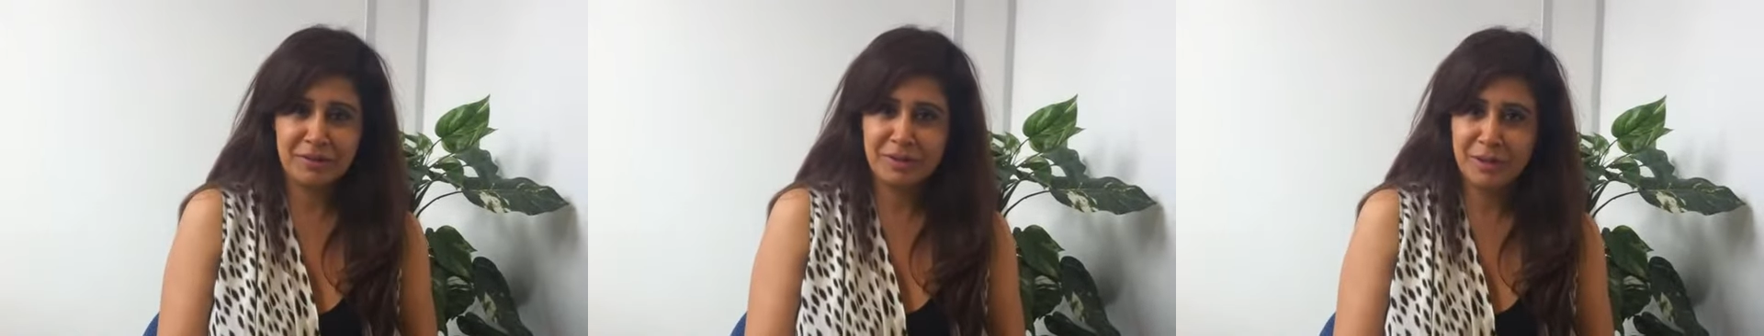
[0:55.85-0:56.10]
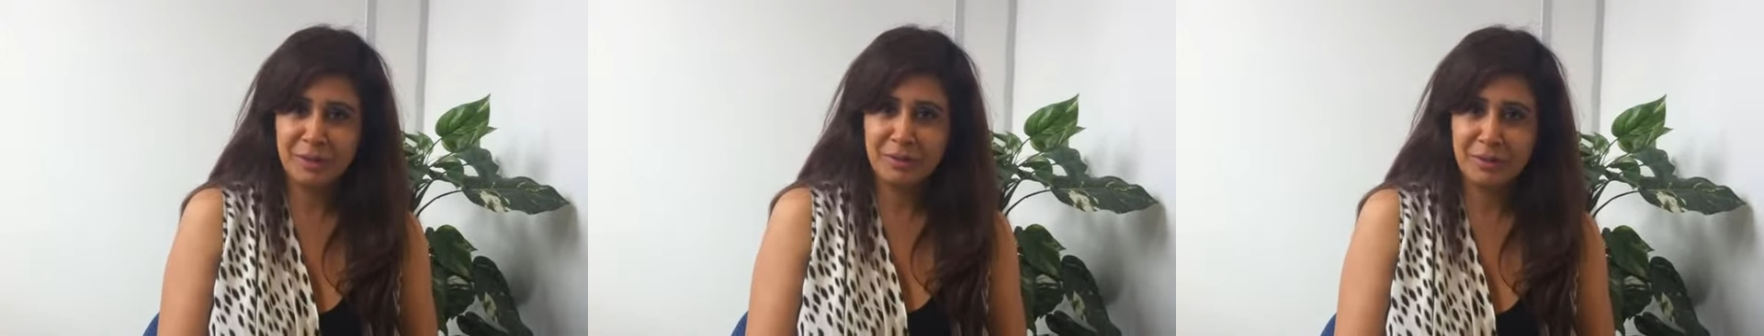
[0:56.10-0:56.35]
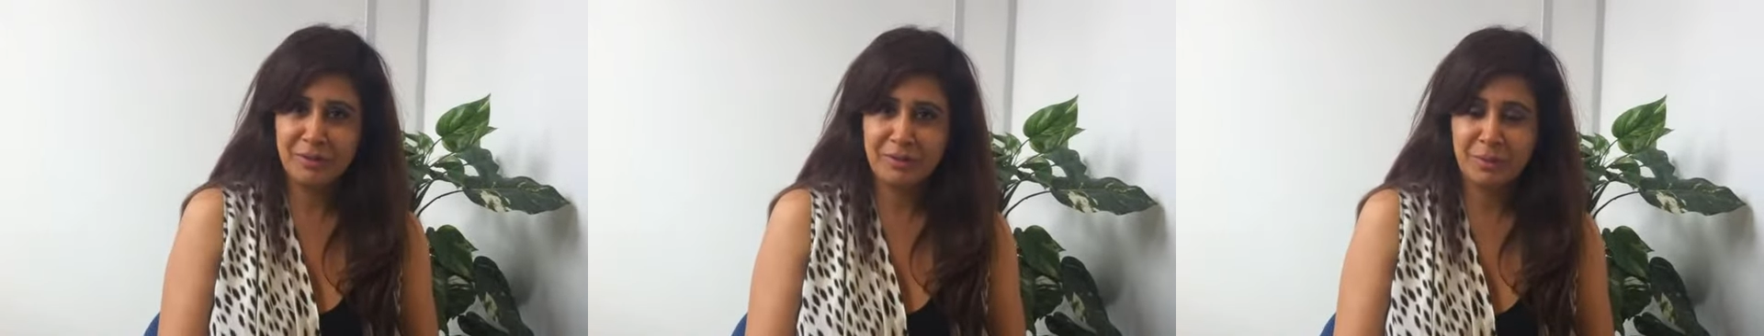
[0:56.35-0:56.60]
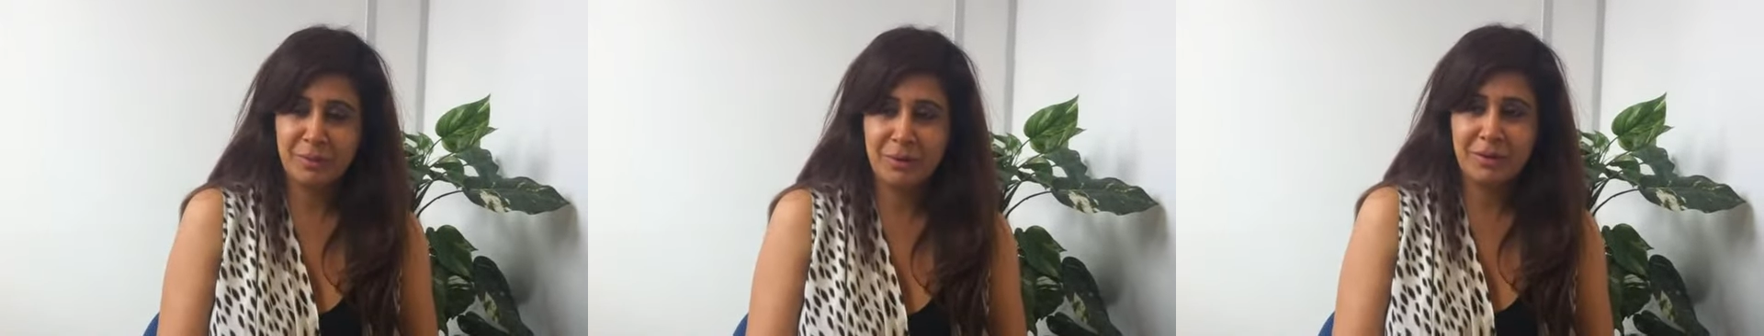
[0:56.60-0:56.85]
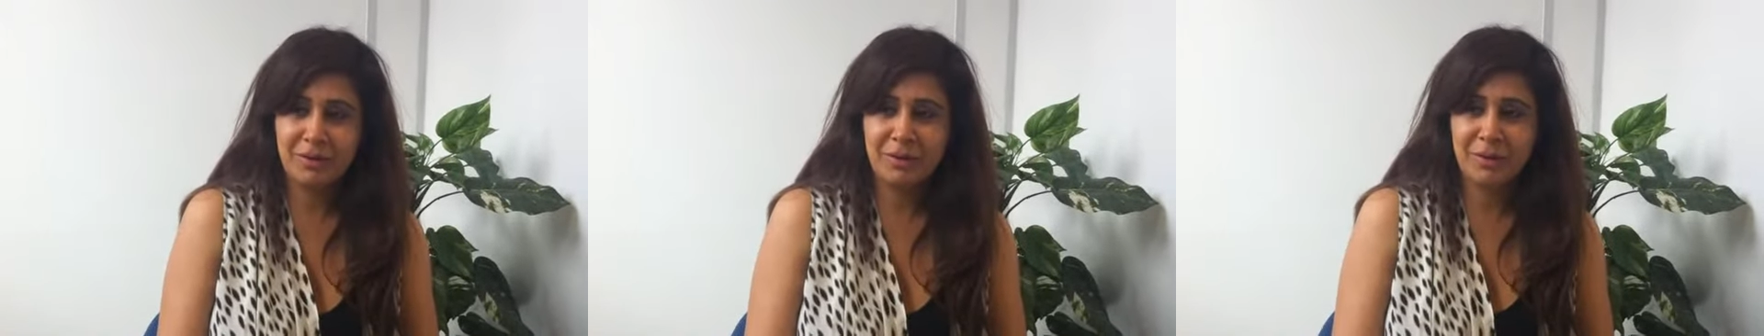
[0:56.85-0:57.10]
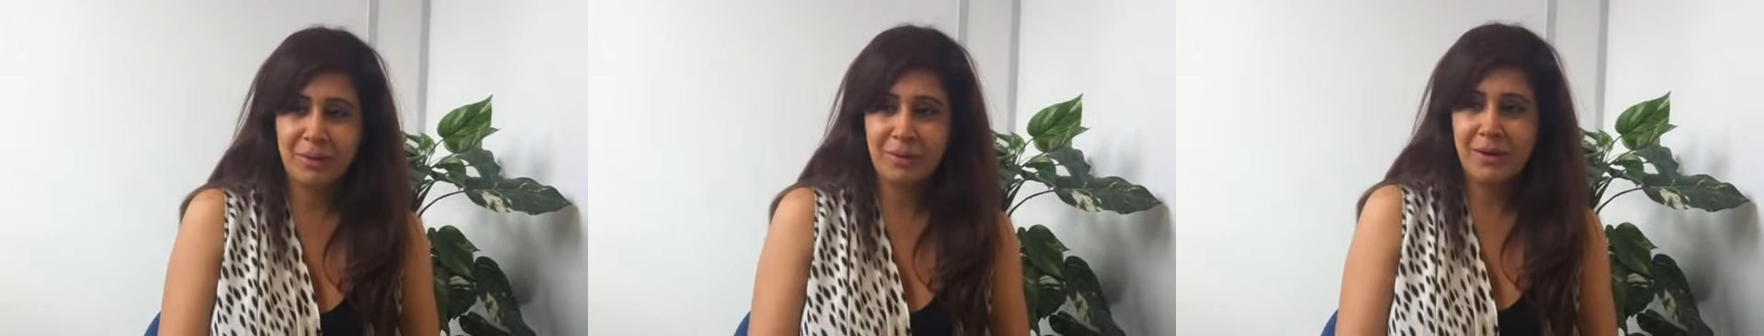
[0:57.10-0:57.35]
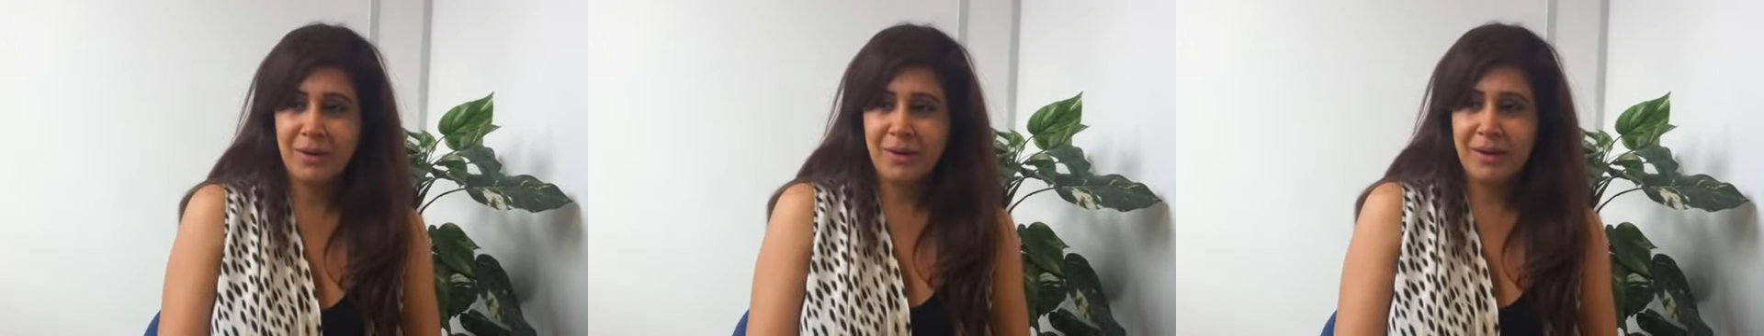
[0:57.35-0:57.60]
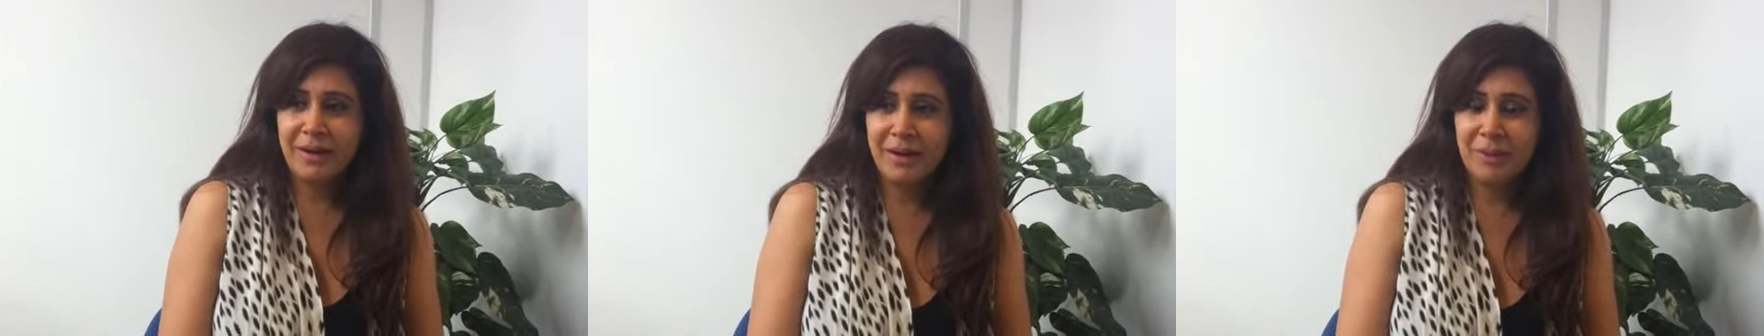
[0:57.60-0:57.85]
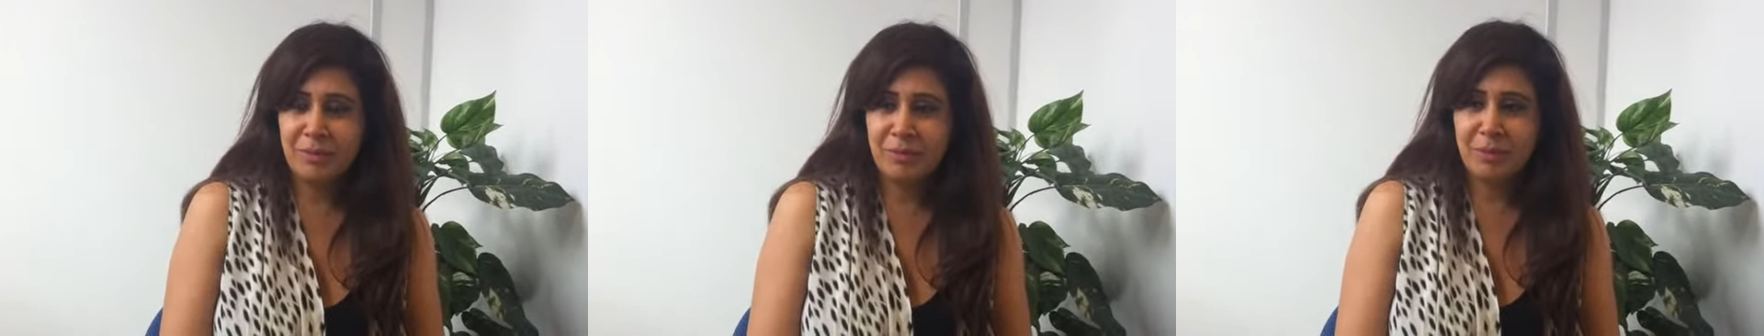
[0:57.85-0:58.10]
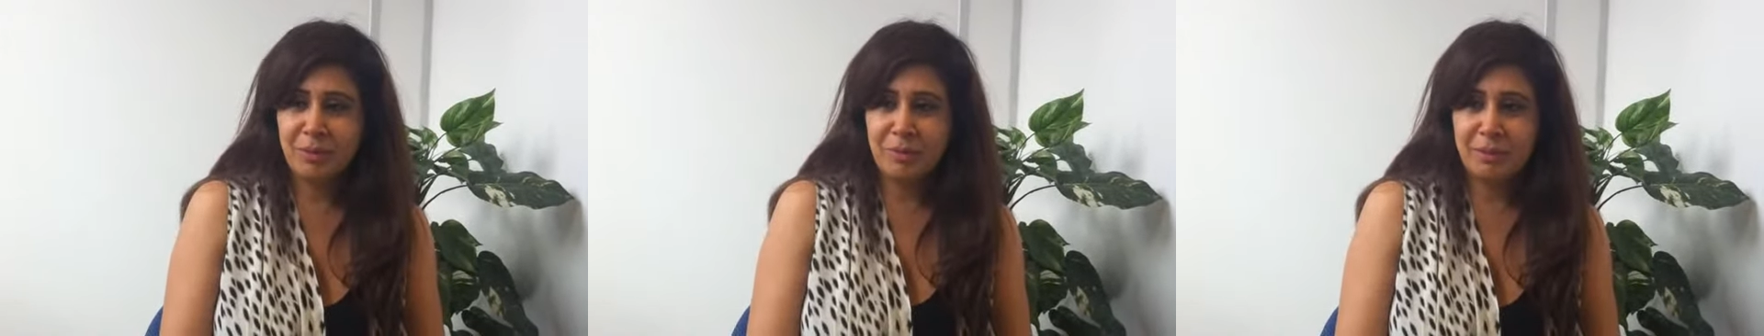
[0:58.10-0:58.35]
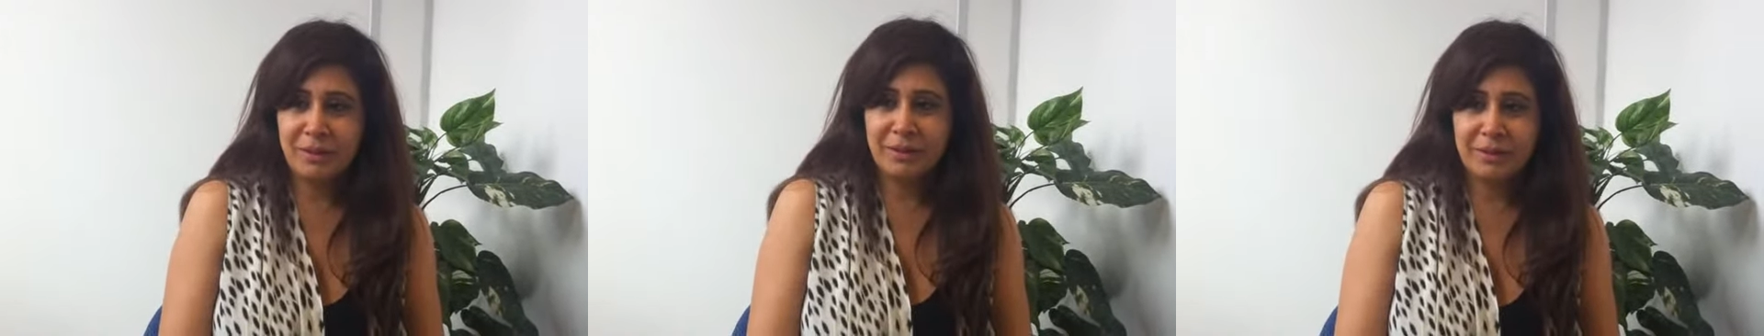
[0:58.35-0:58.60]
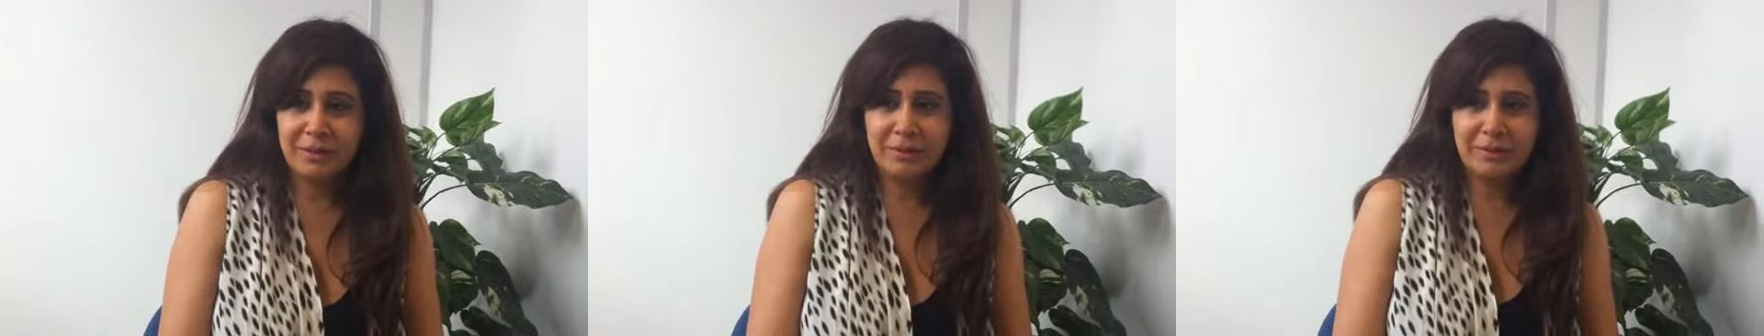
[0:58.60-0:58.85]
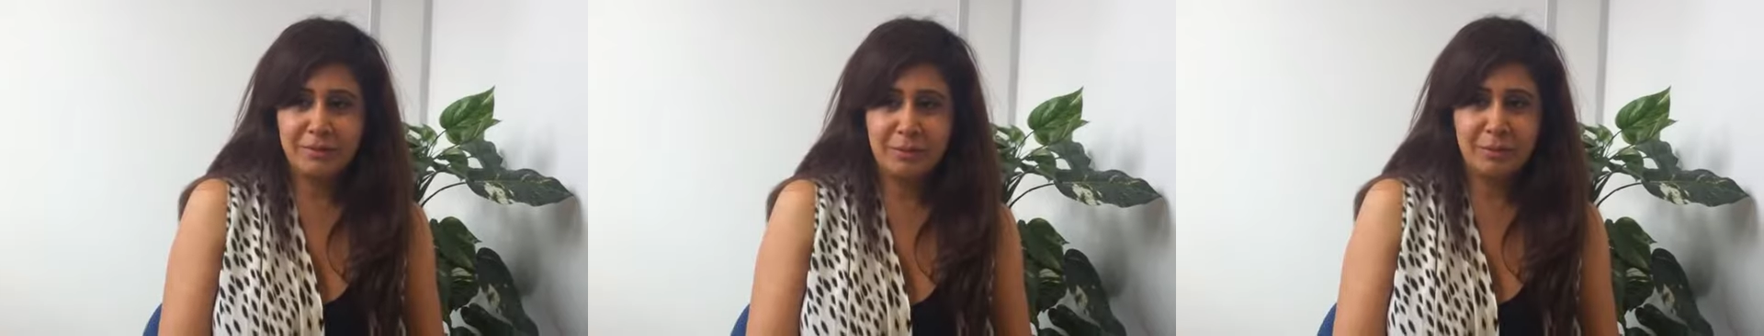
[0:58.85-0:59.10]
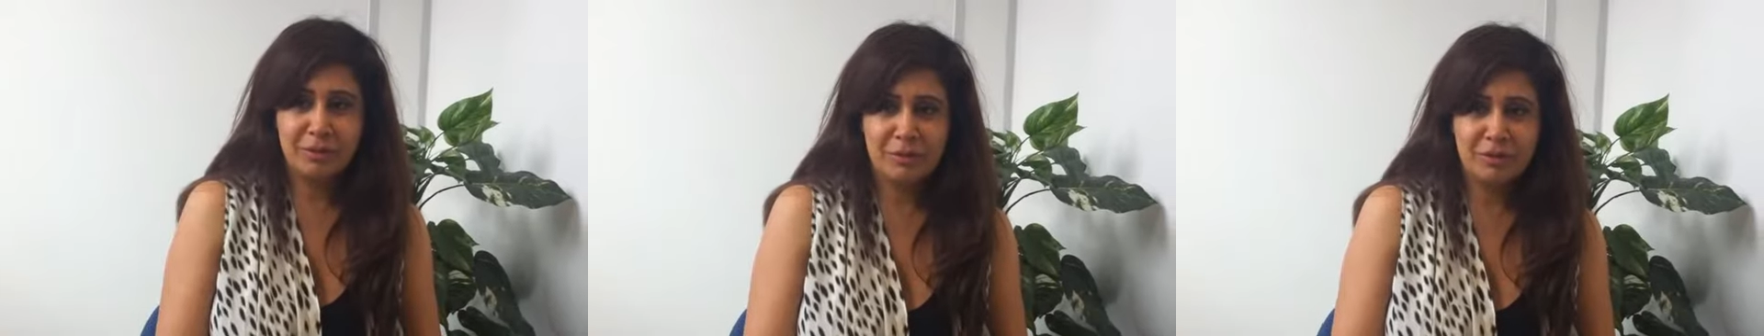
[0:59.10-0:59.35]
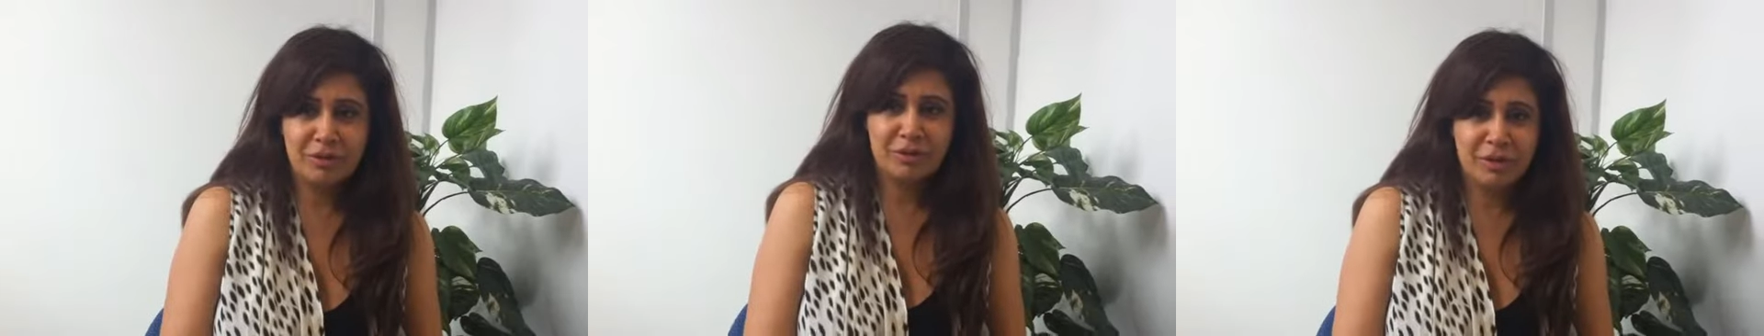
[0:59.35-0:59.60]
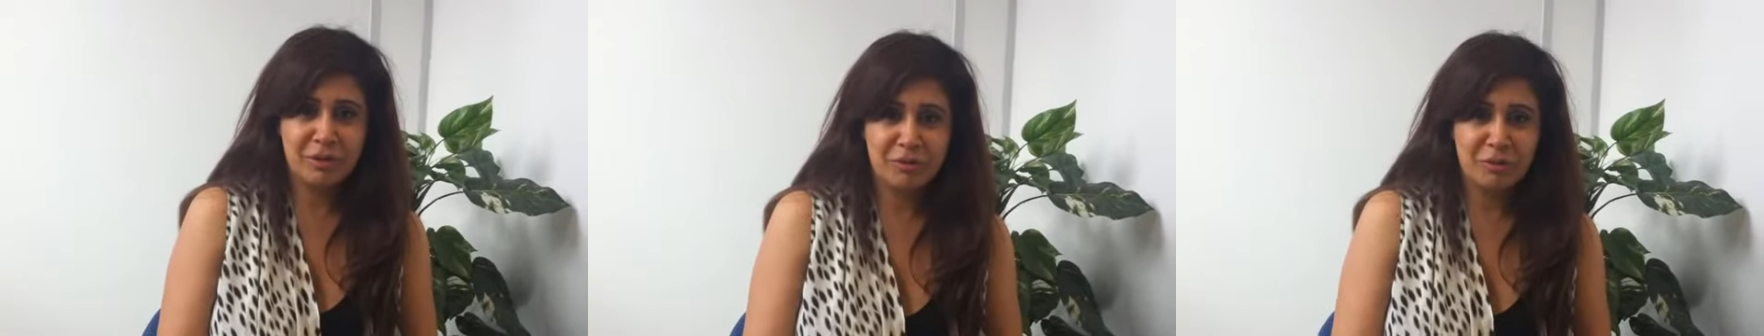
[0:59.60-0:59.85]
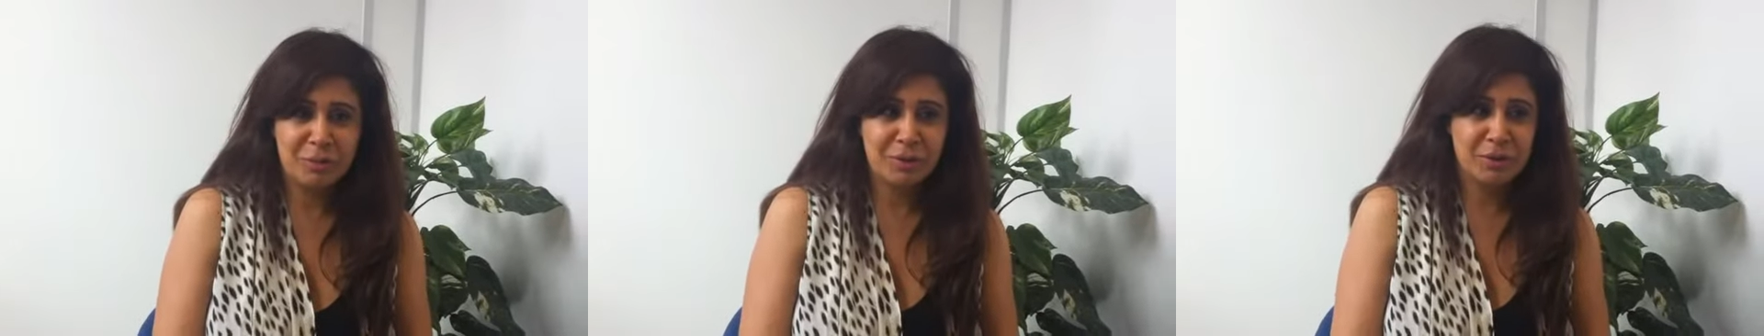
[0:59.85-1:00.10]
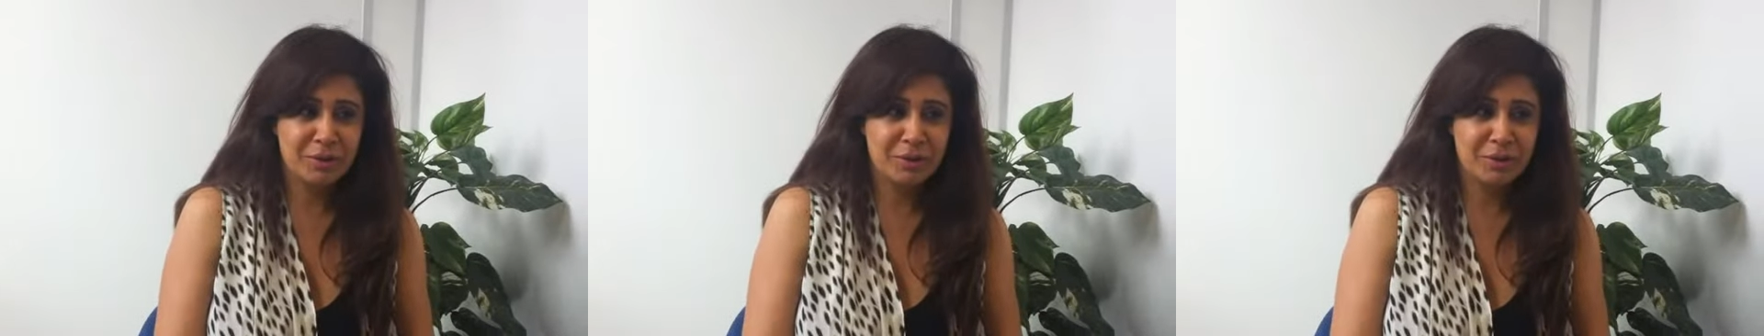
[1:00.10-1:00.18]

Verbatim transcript: tell you that a week ago I was probably the most disheveled